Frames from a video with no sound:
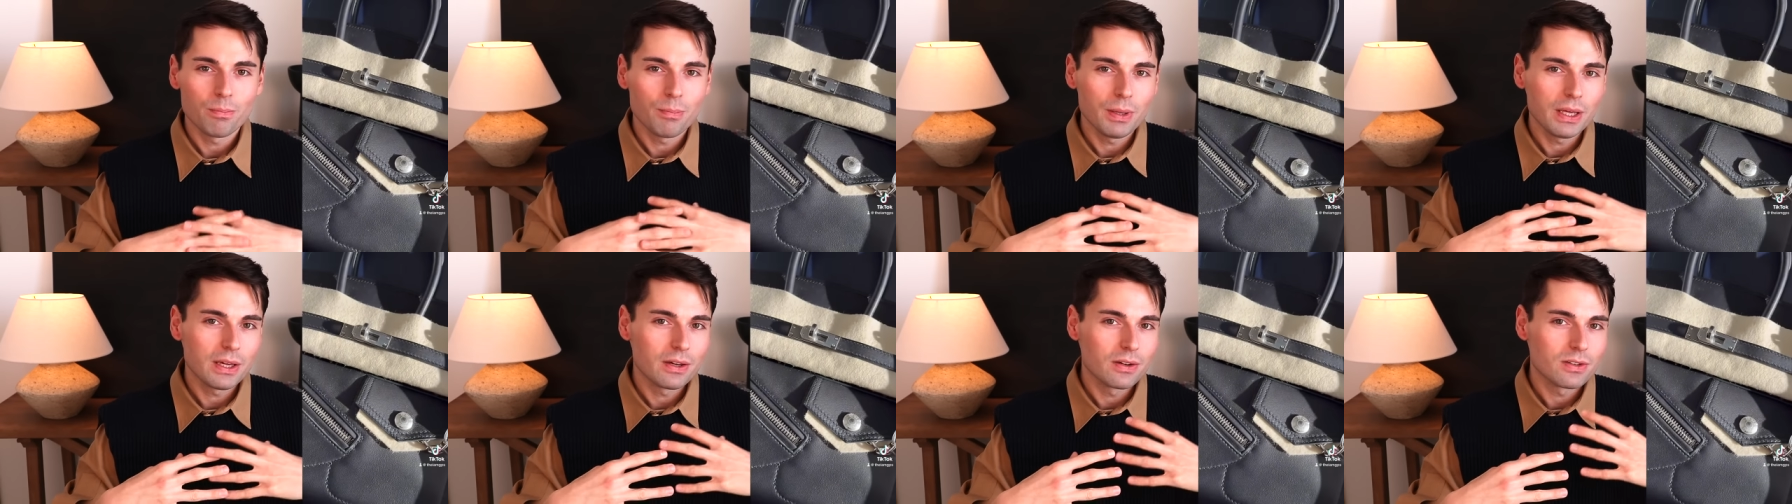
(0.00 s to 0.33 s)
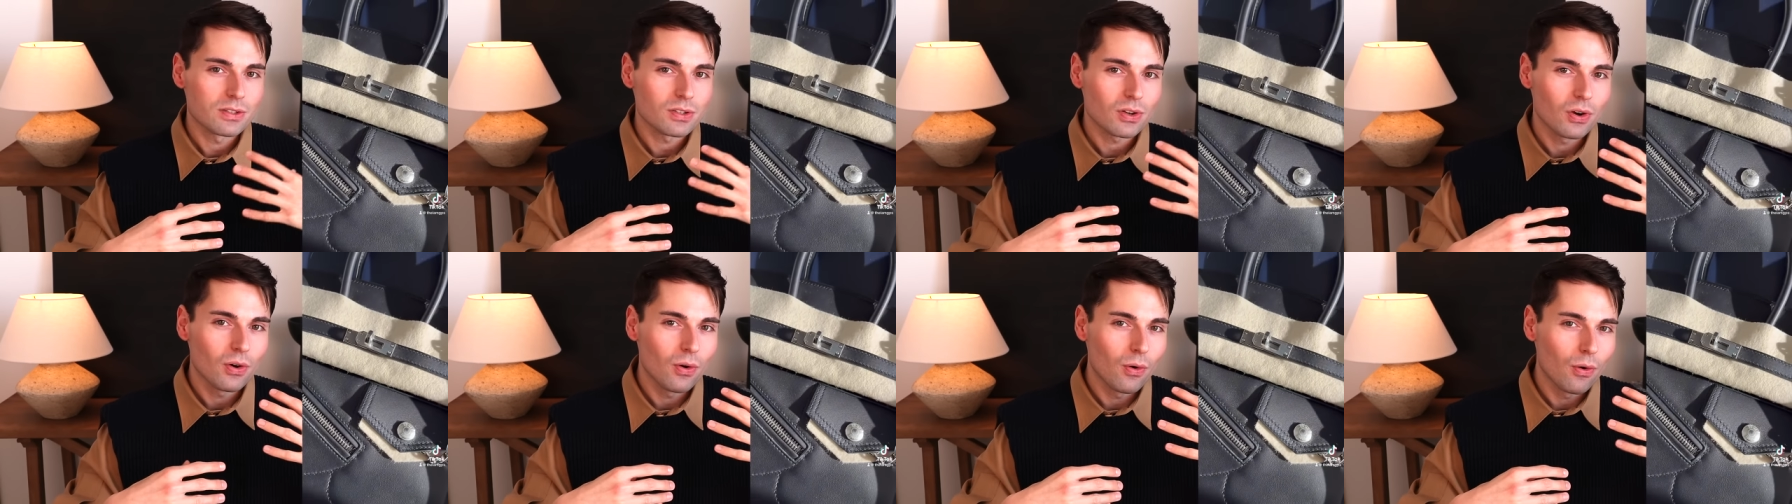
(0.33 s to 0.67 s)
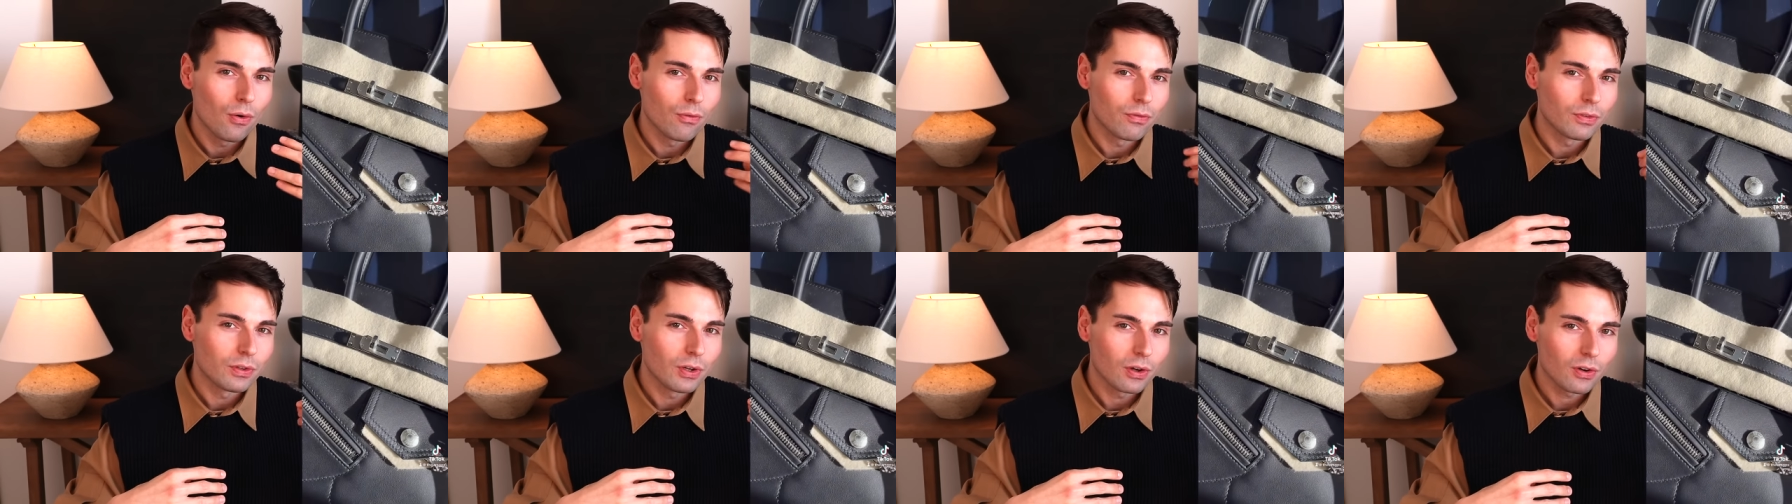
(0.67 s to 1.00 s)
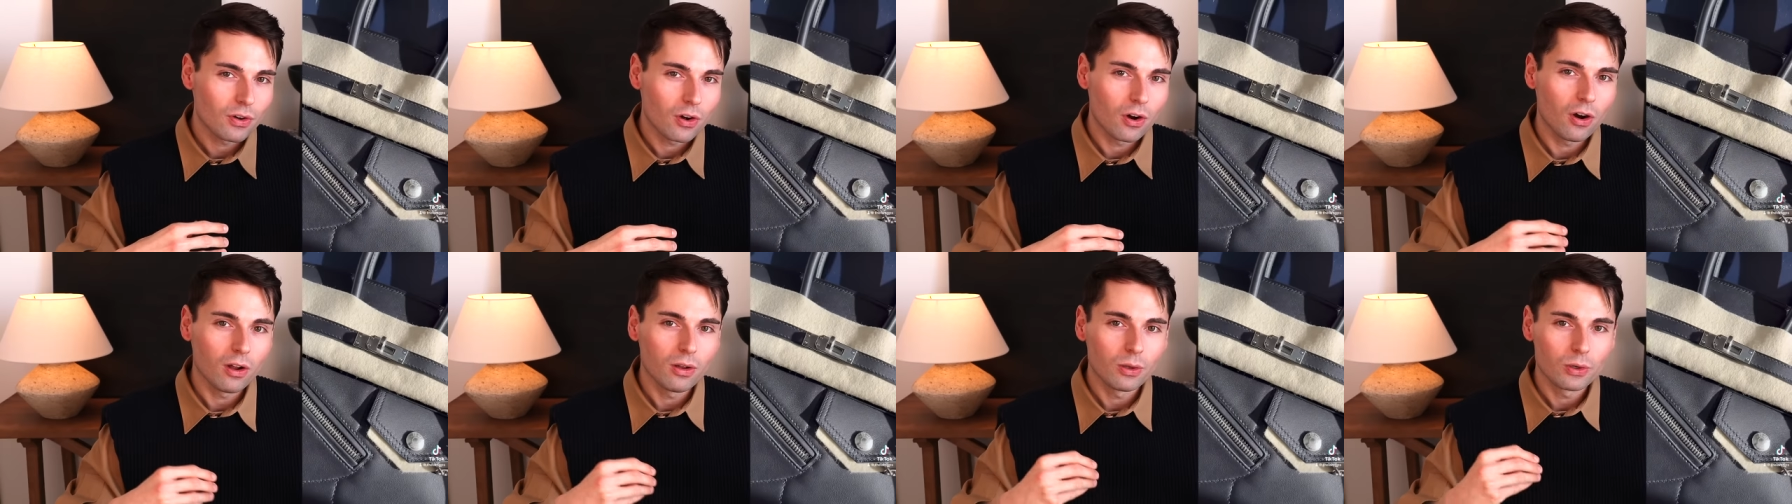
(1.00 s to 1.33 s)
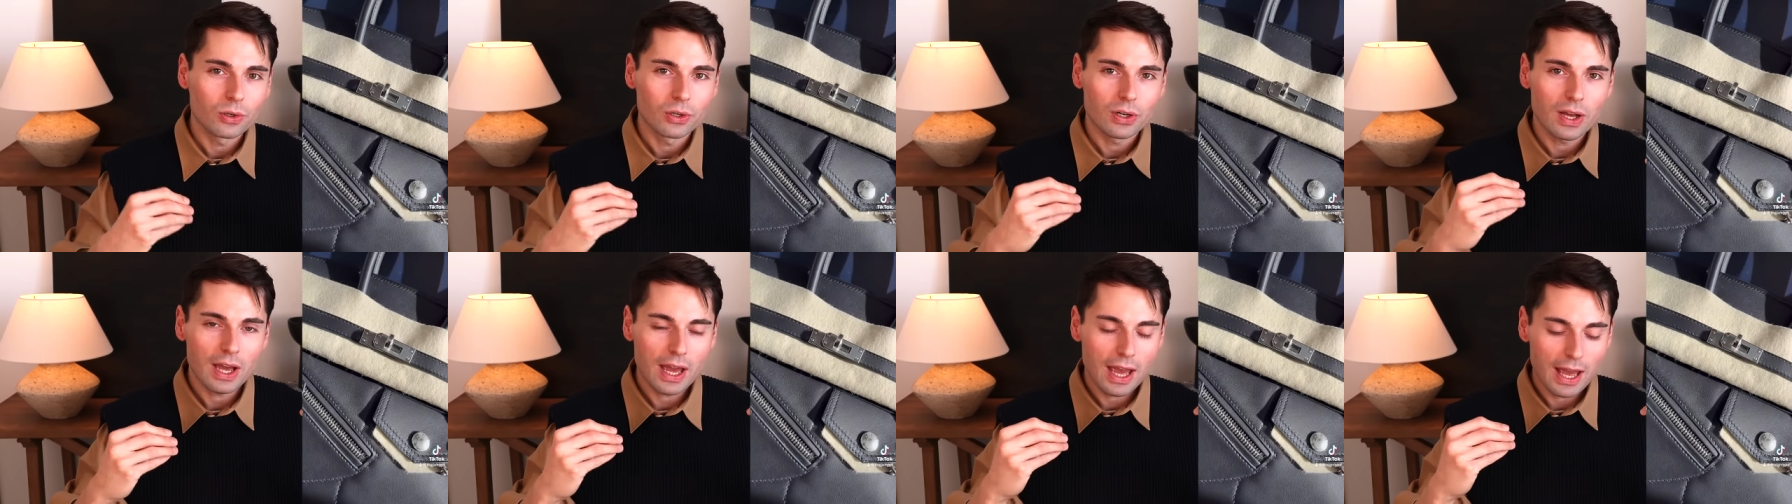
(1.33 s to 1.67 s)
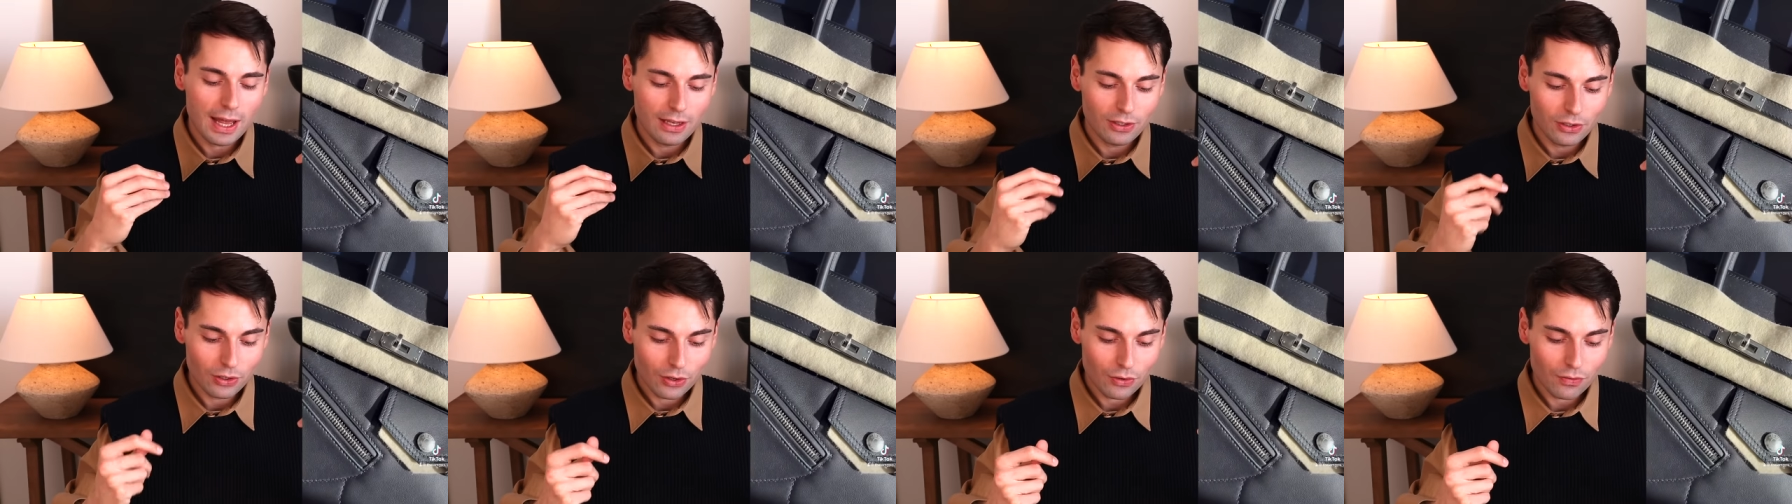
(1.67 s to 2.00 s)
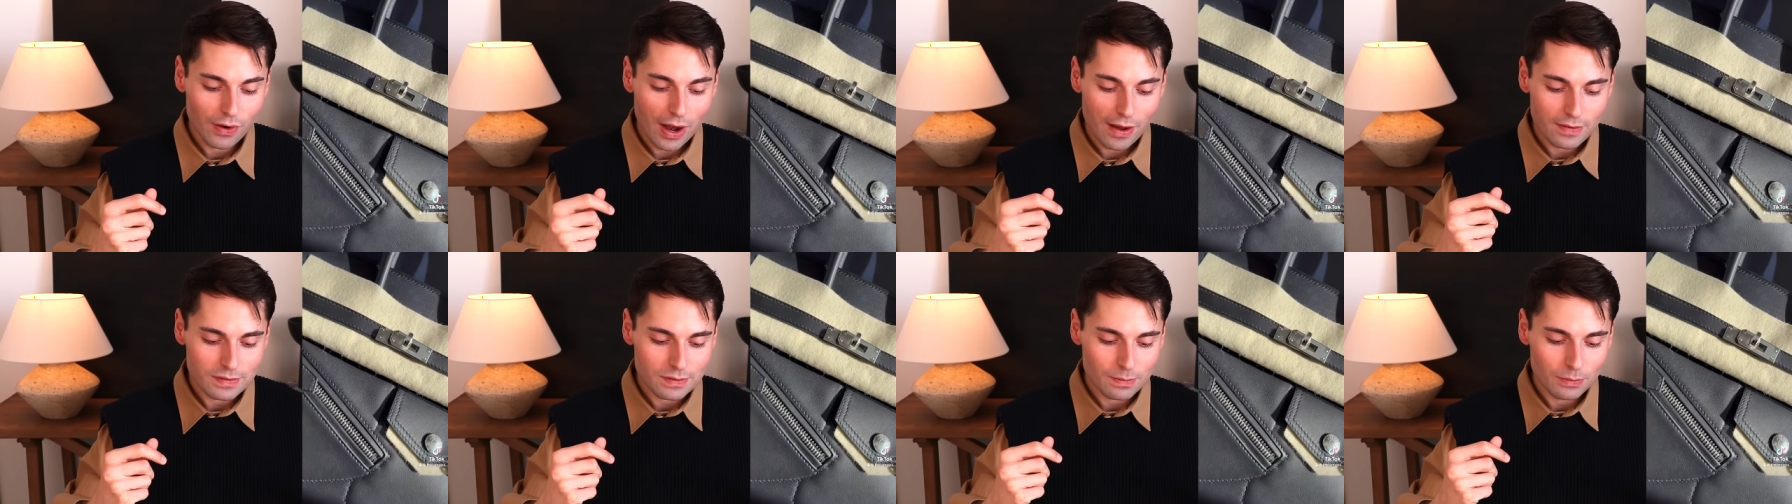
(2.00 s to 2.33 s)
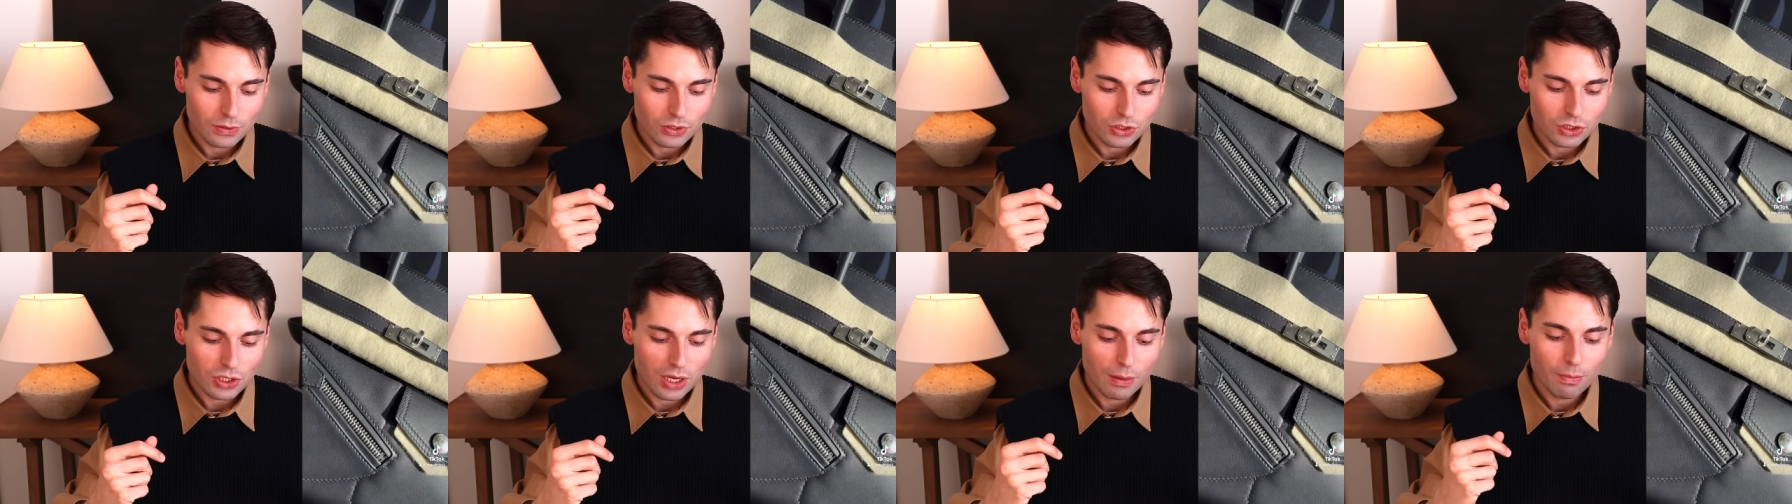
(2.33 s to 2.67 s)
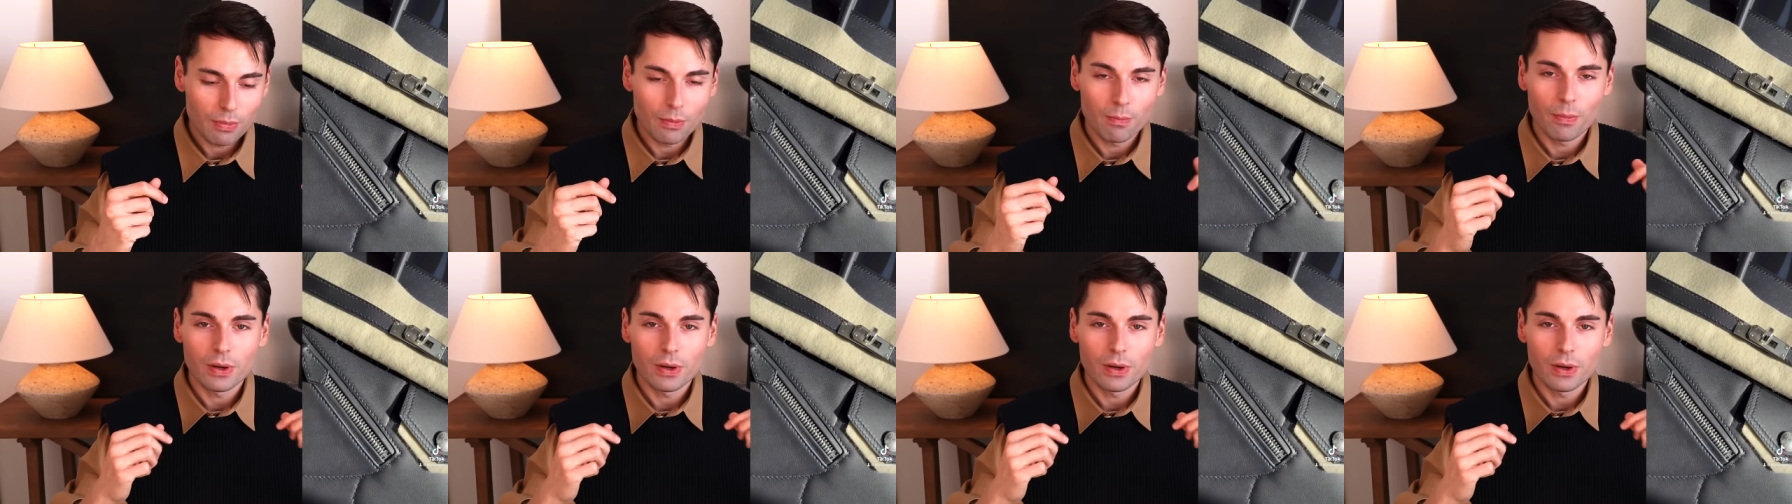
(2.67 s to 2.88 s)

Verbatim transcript: because of the color and the craftsmanship